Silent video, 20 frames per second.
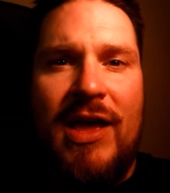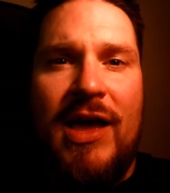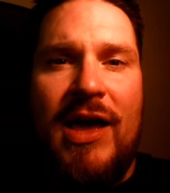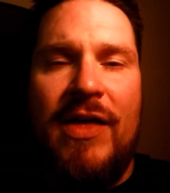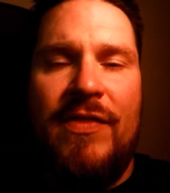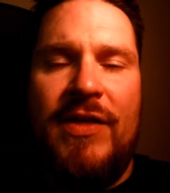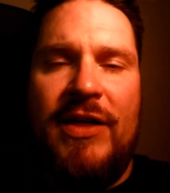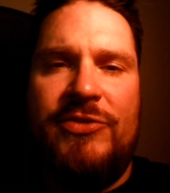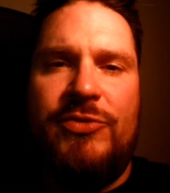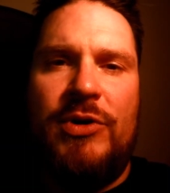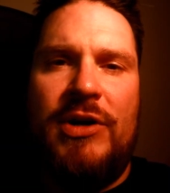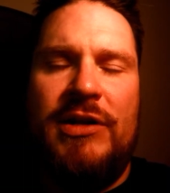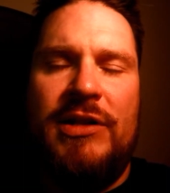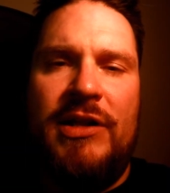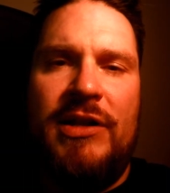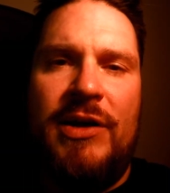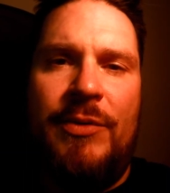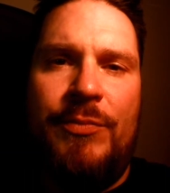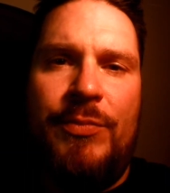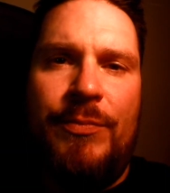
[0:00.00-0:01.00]
And that's what I
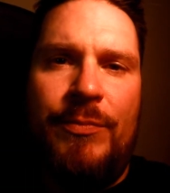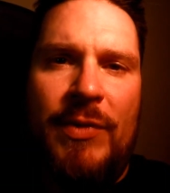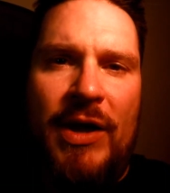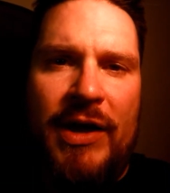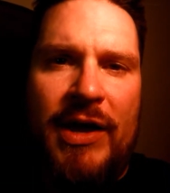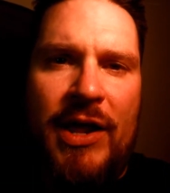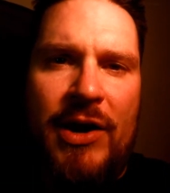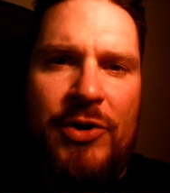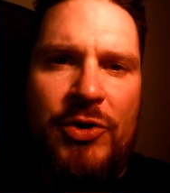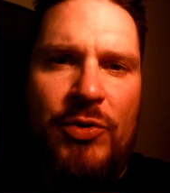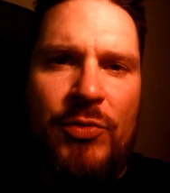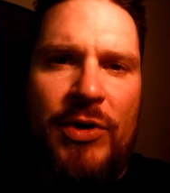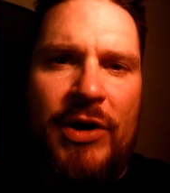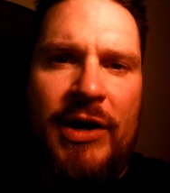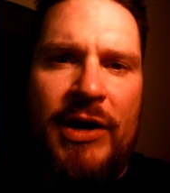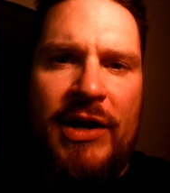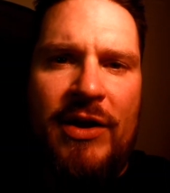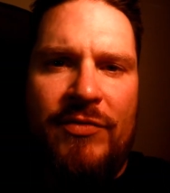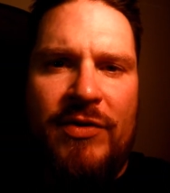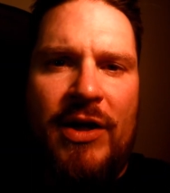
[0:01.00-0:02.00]
did. I got a new
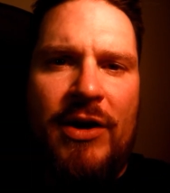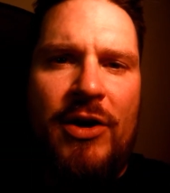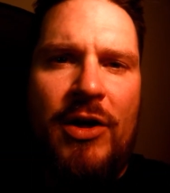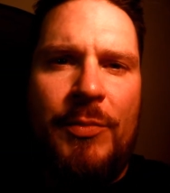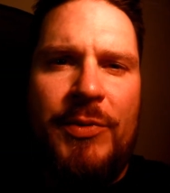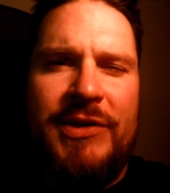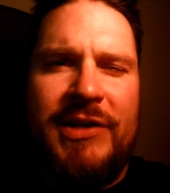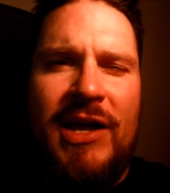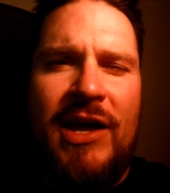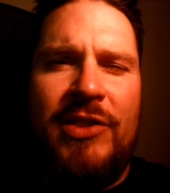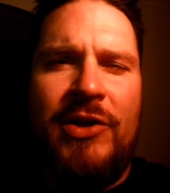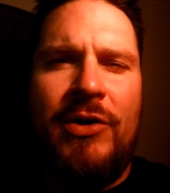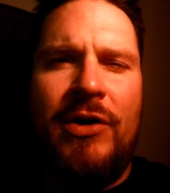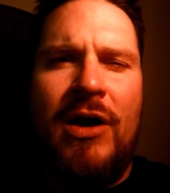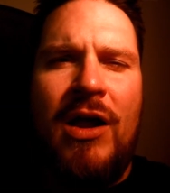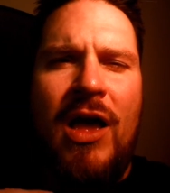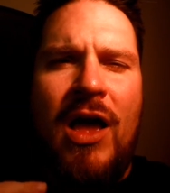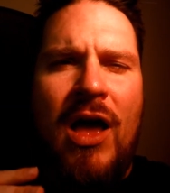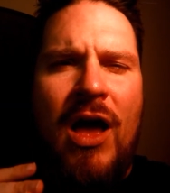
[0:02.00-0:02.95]
rig. I've got it all put together.